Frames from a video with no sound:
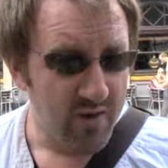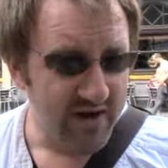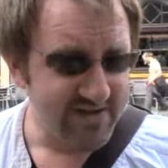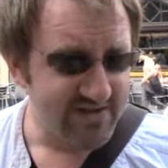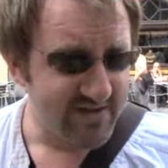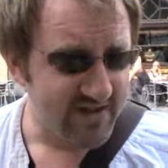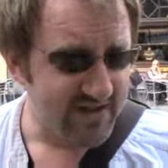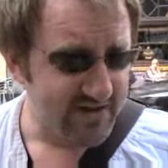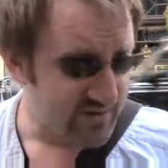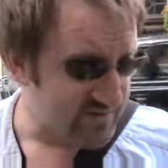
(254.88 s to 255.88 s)
Well, he's
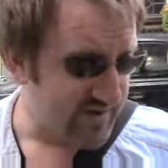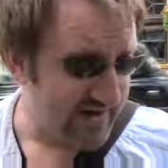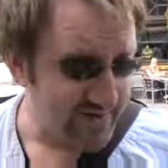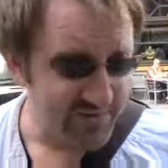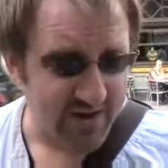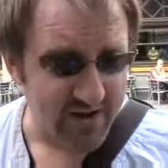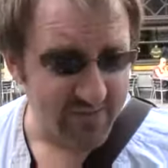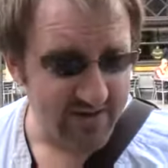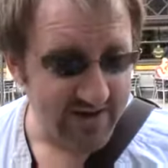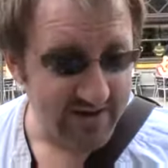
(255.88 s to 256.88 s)
uh, an Australian
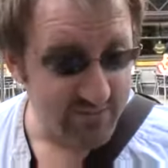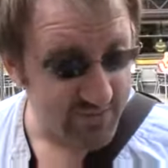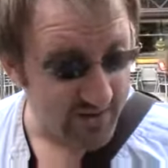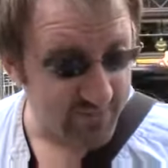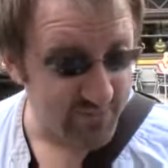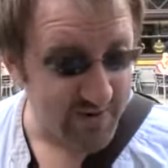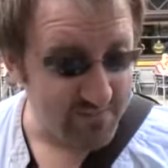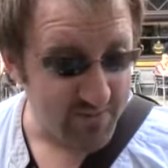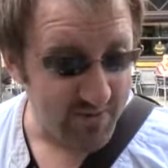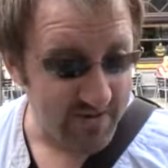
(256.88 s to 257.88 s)
driver. He drives a
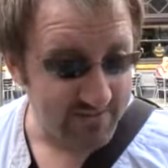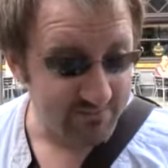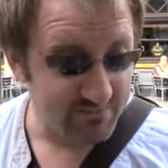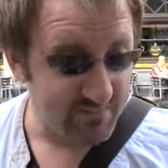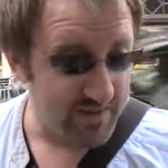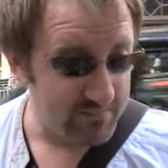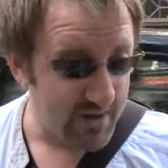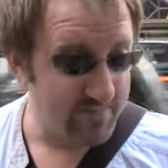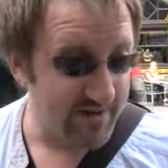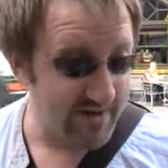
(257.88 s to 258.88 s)
Red Bull, and in
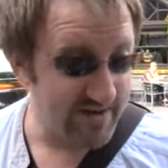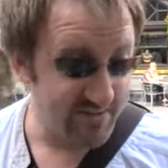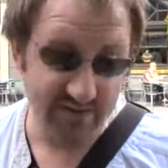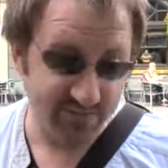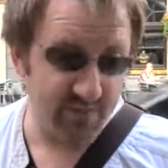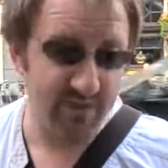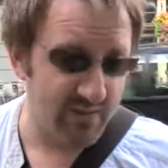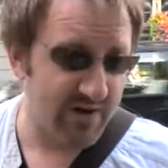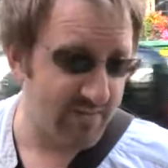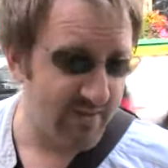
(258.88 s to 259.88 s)
my opinion, he's, he's
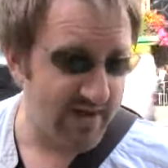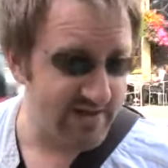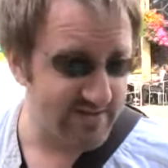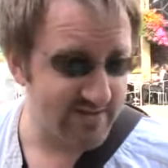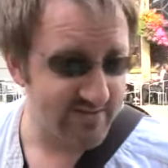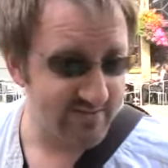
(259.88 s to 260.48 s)
probably one of the best.